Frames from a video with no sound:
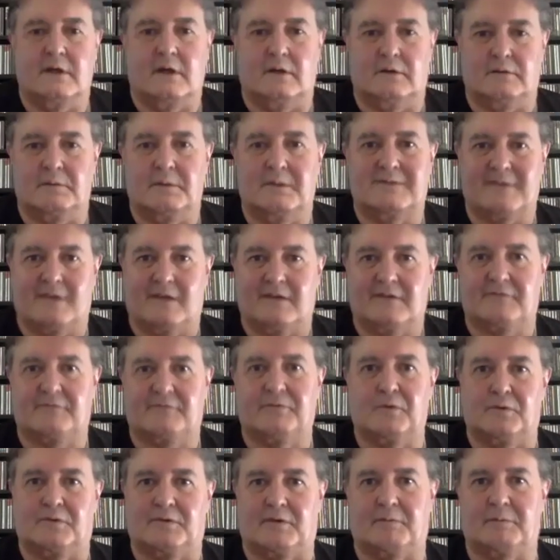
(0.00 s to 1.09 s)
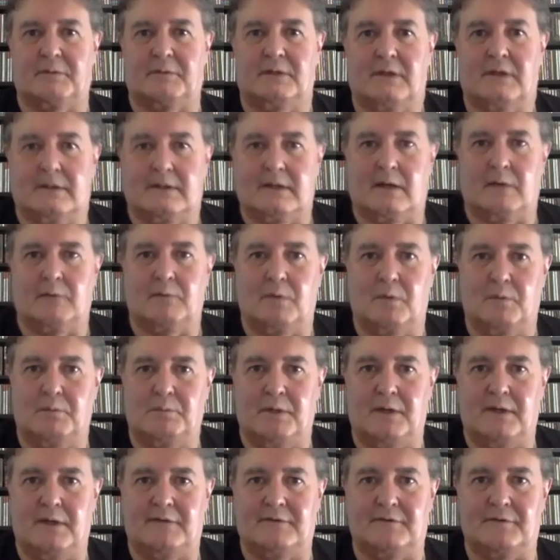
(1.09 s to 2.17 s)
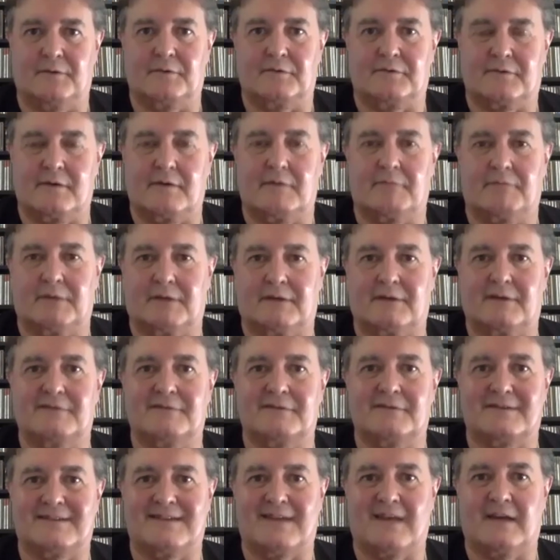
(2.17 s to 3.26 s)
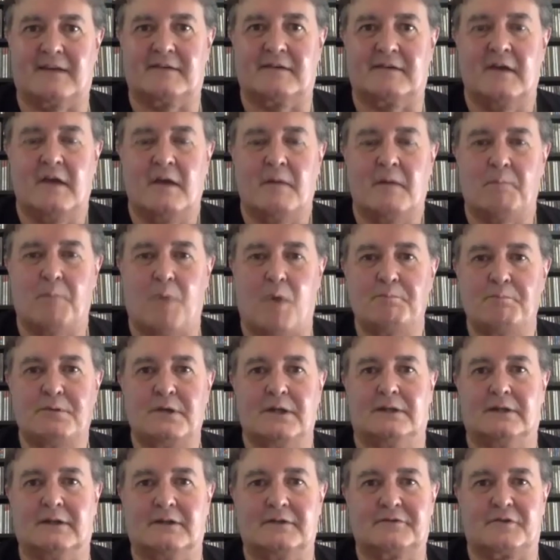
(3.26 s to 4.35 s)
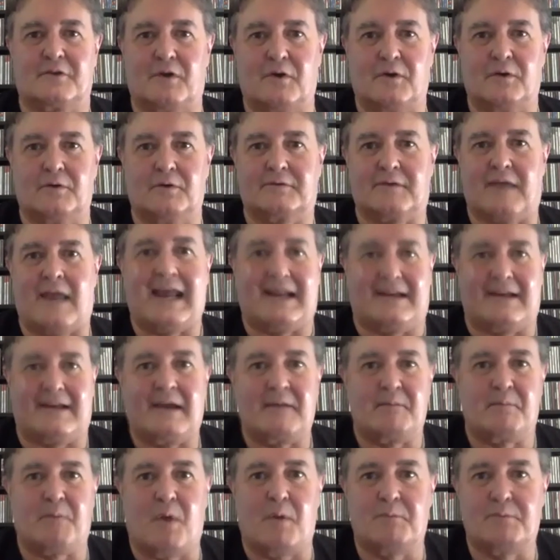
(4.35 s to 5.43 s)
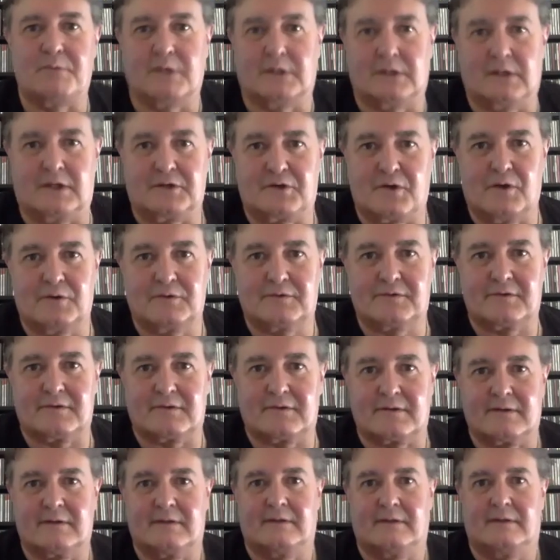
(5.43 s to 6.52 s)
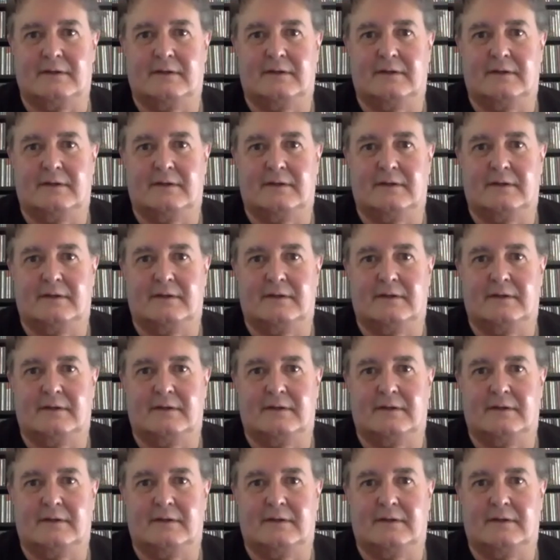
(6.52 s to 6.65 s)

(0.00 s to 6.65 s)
the ultimate test for something like that would be to see if it can detect Bob Dylan songs at a Bob Dylan concert.